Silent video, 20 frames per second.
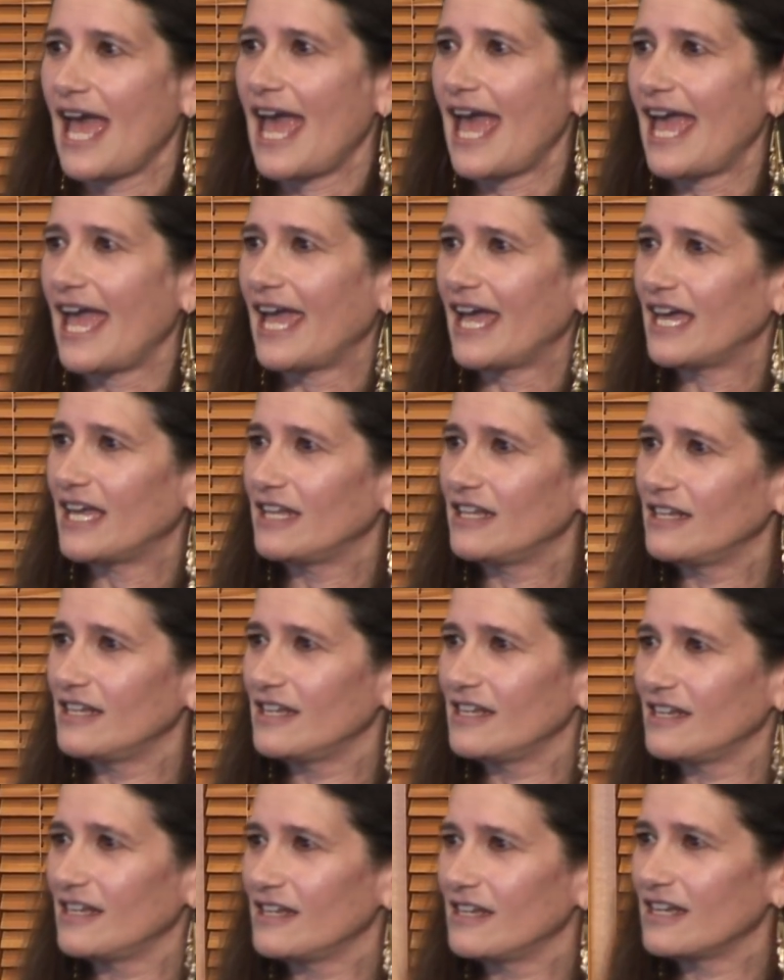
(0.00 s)

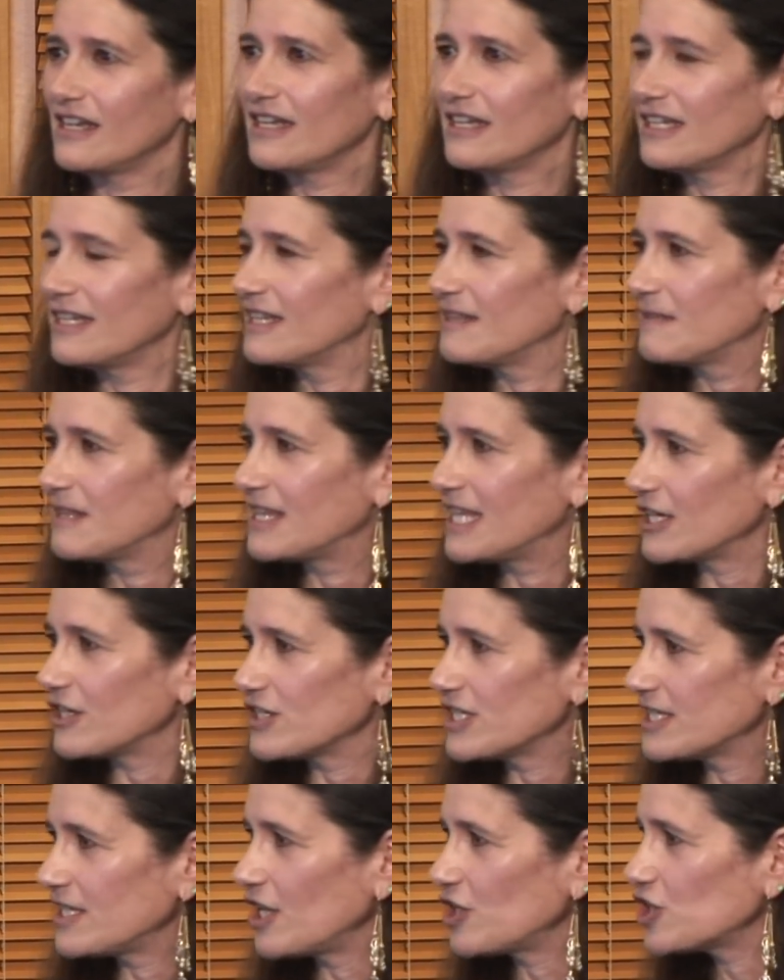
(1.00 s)
And
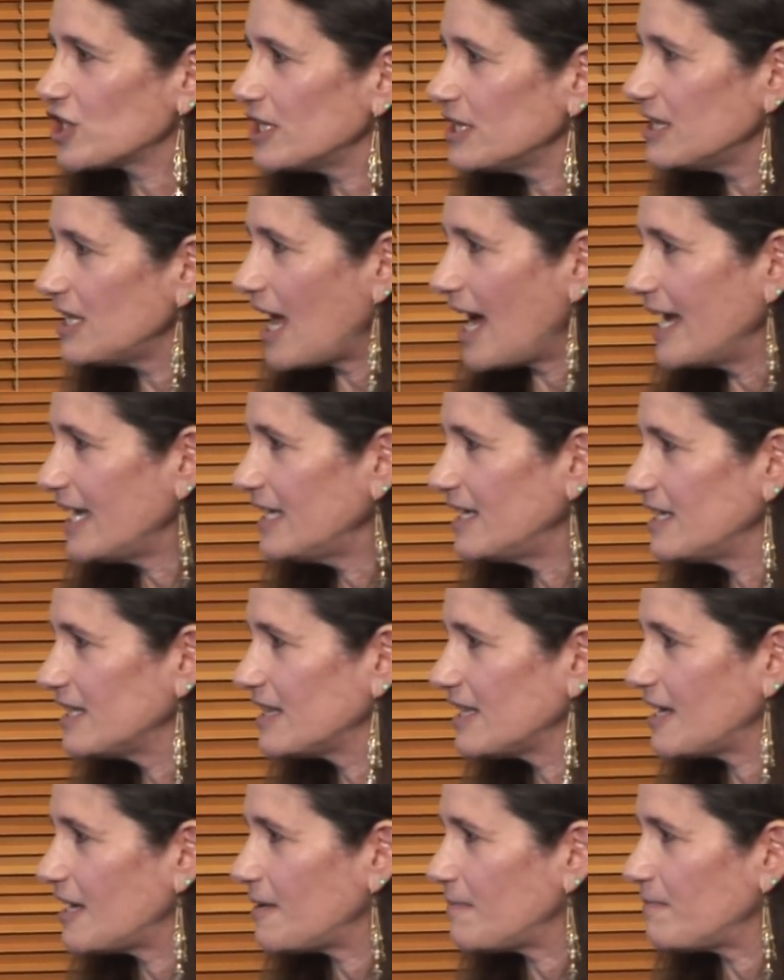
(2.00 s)
there's such a light
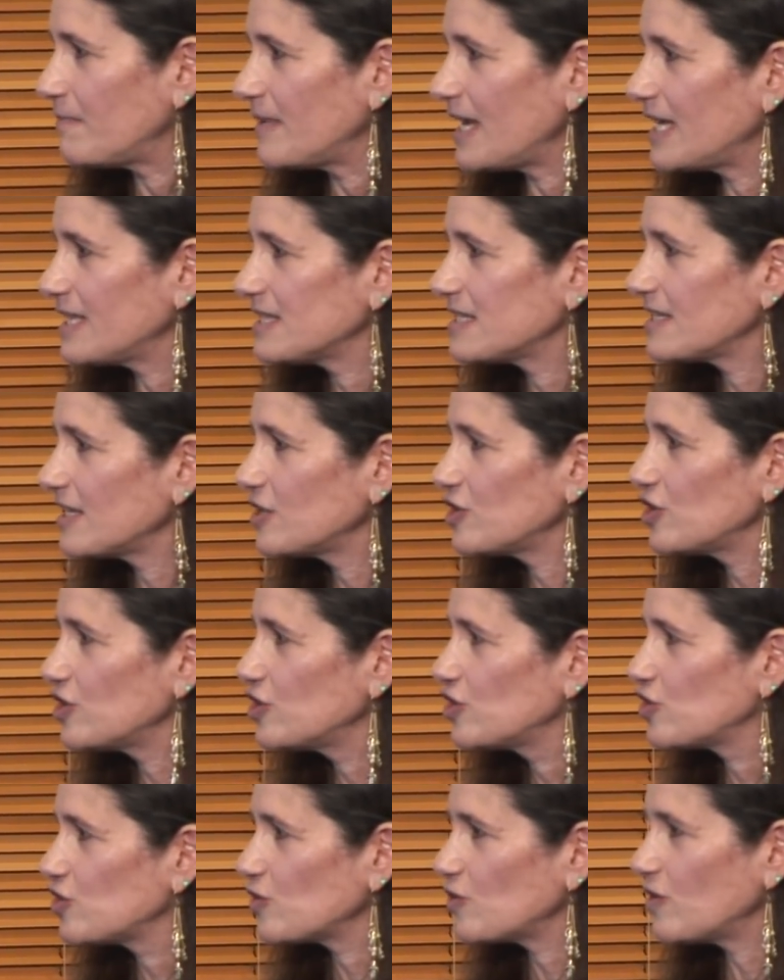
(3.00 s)
in them and such a
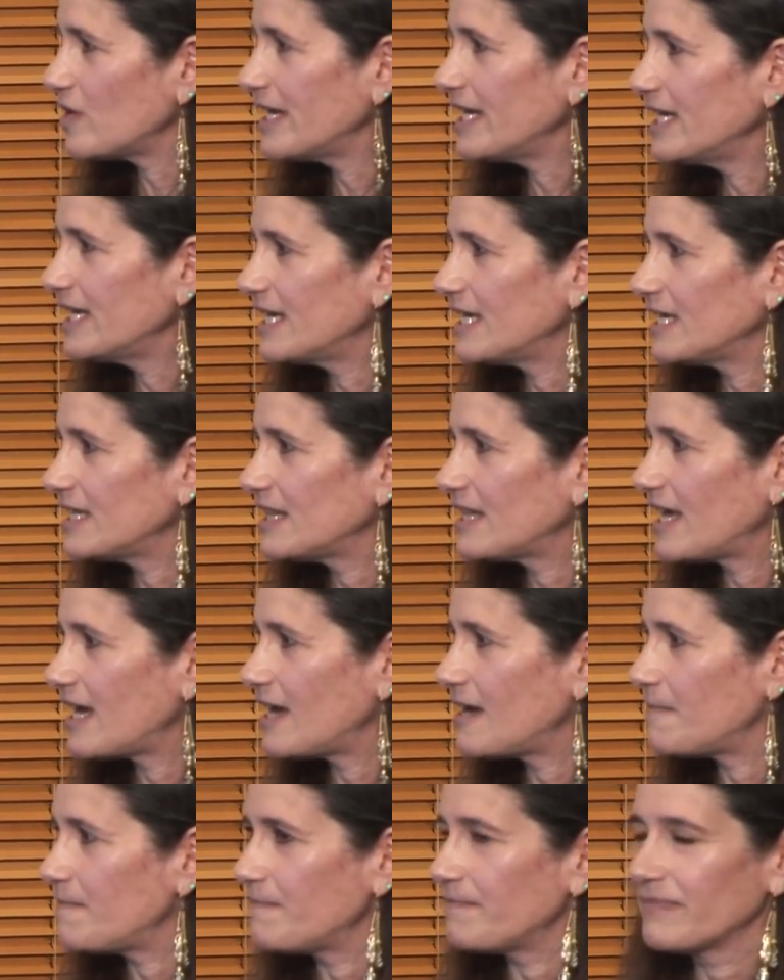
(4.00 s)
joy in
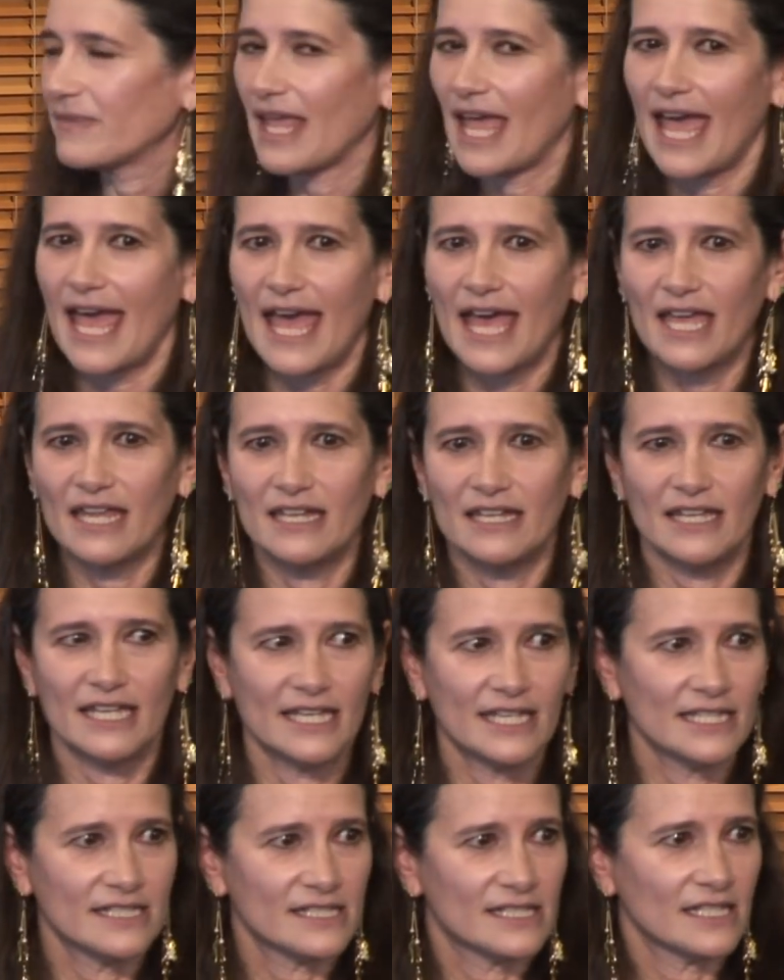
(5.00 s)
them. And
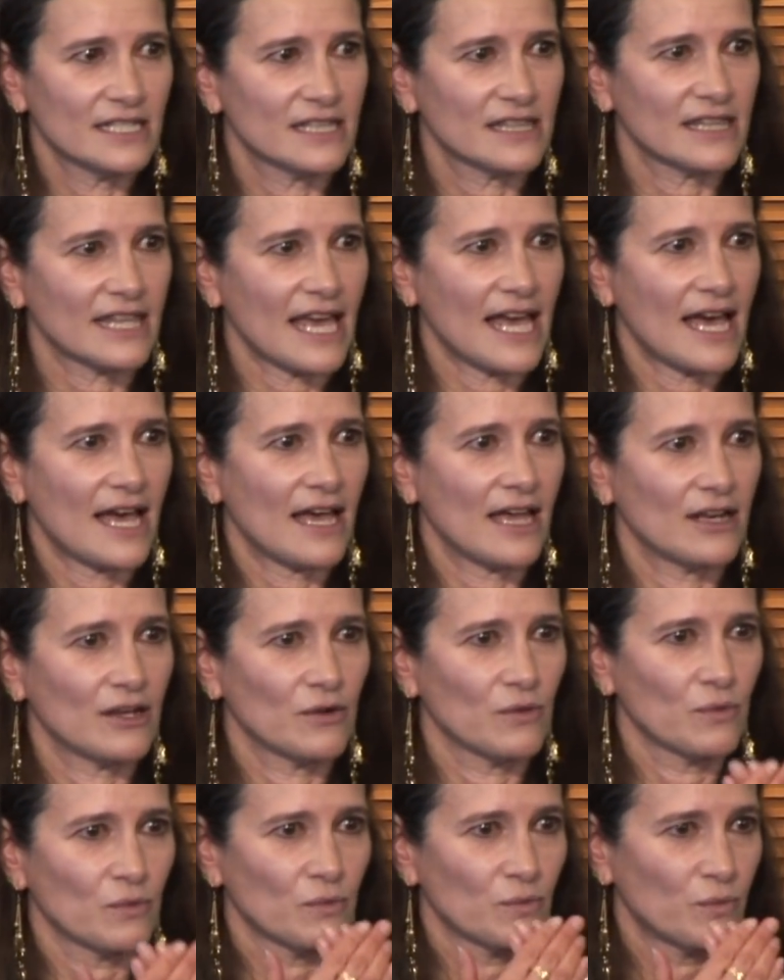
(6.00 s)
is it
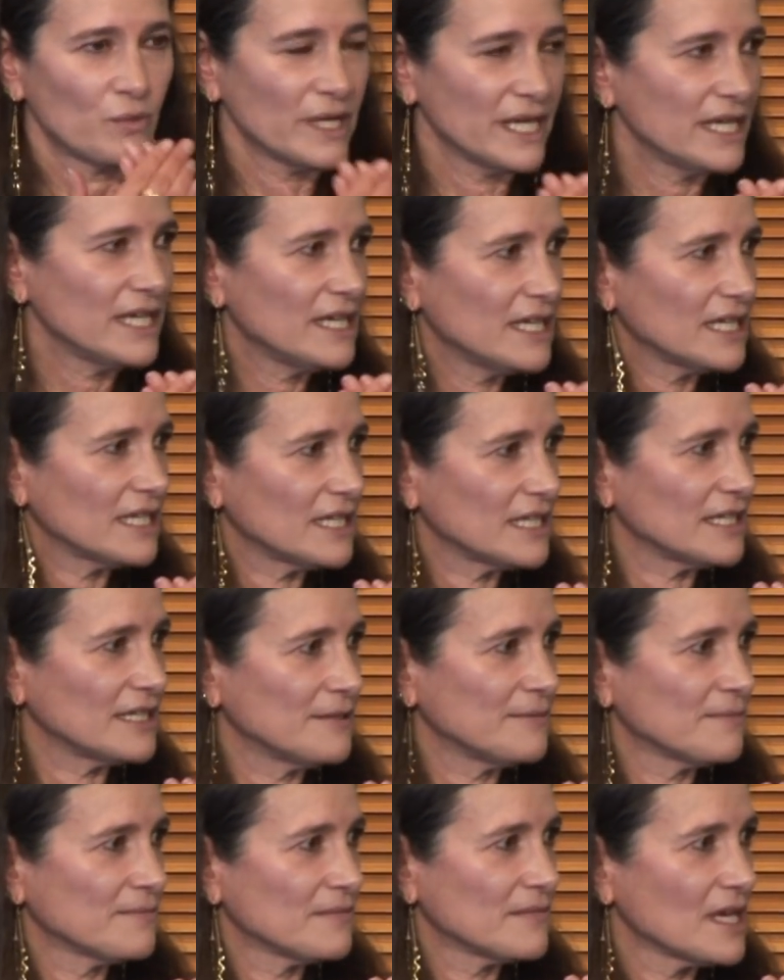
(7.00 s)
that
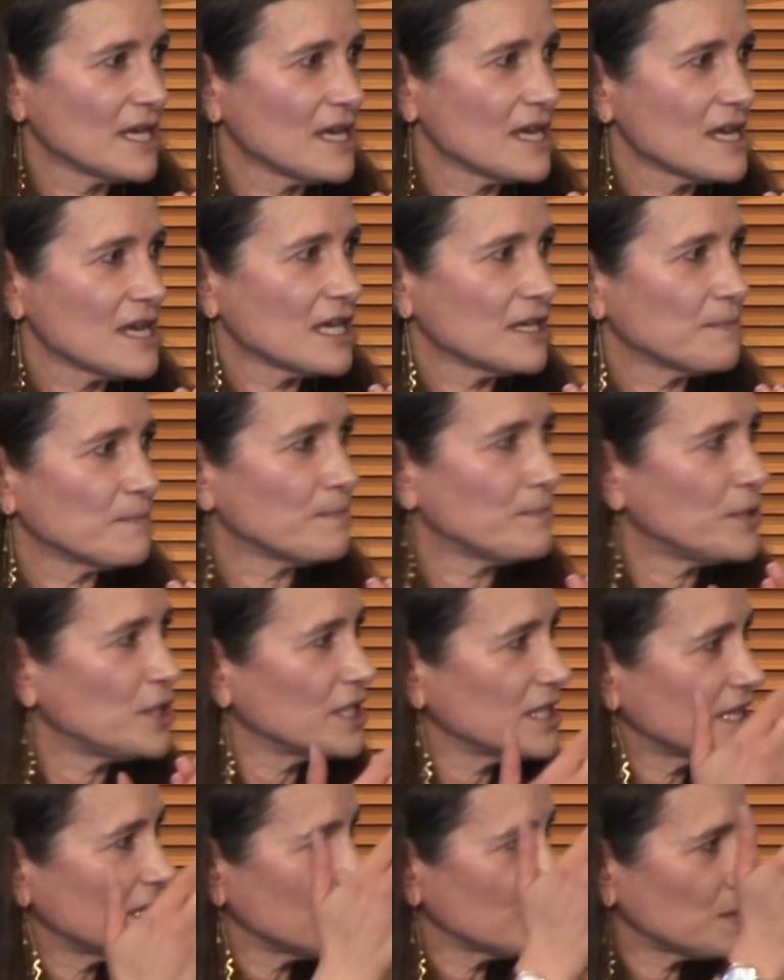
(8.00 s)
we
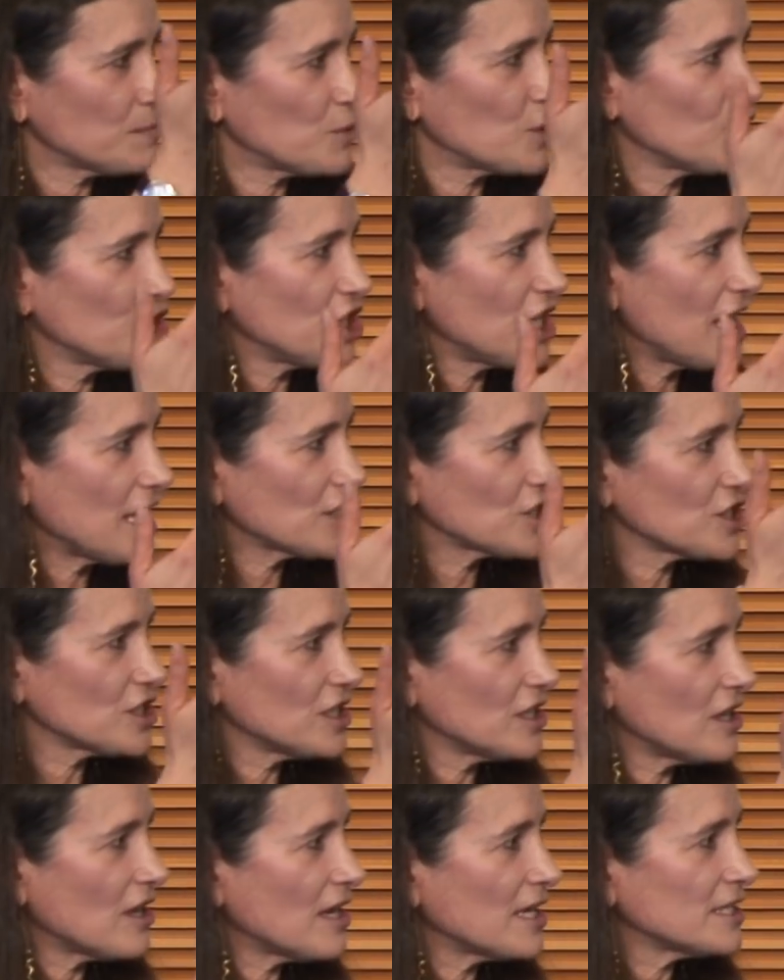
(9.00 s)
put this
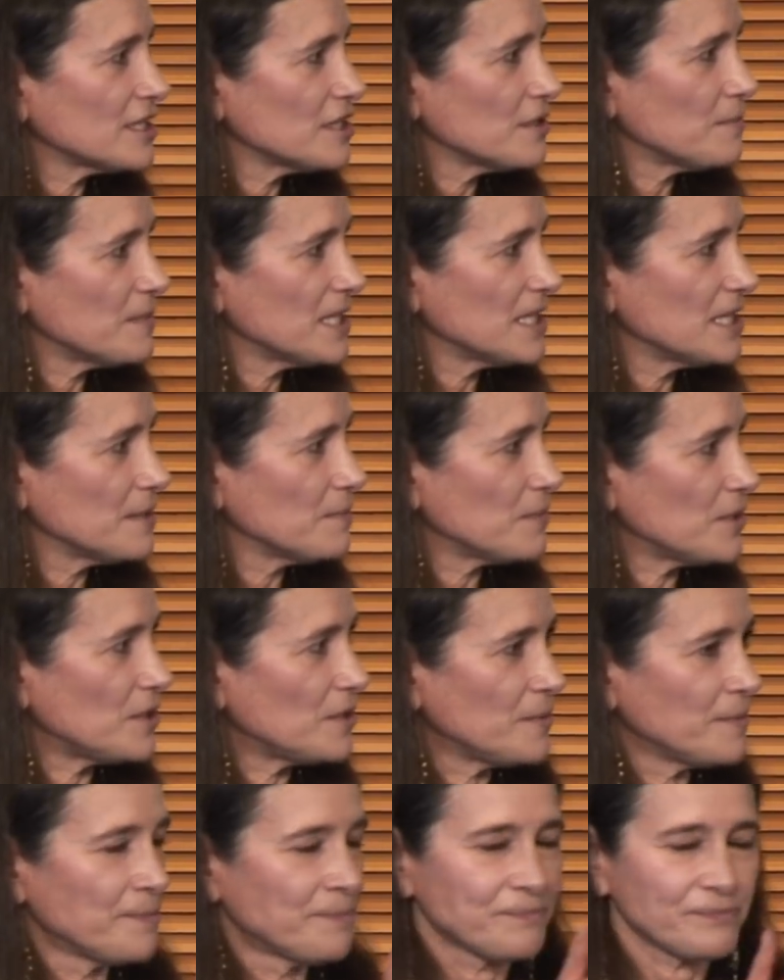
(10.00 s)
projection onto
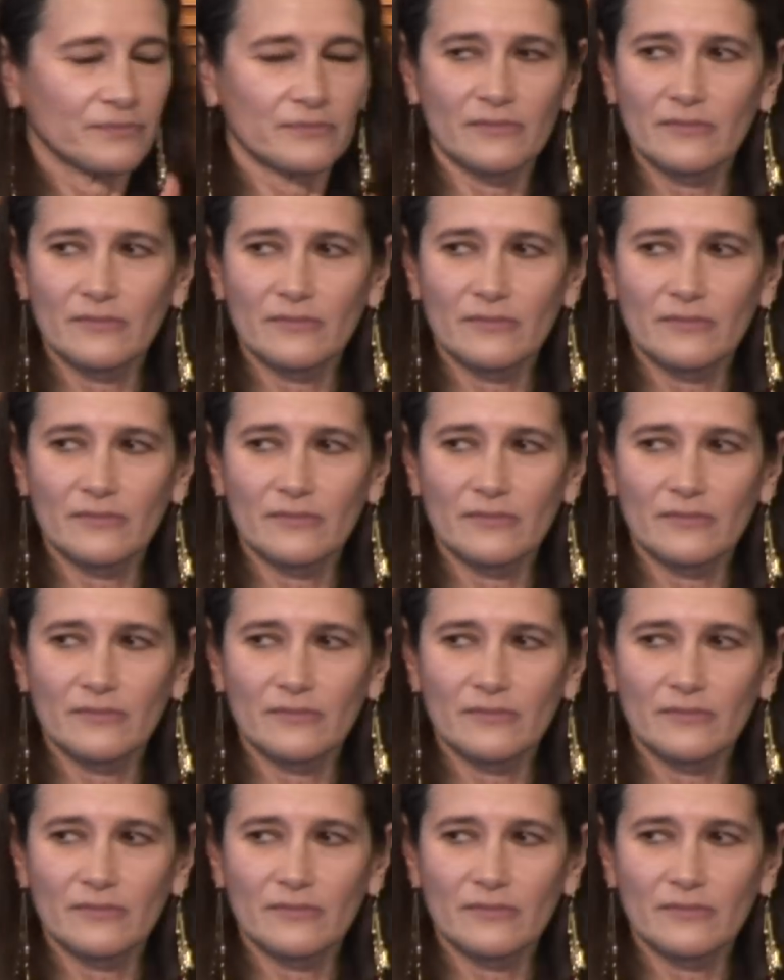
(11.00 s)
people?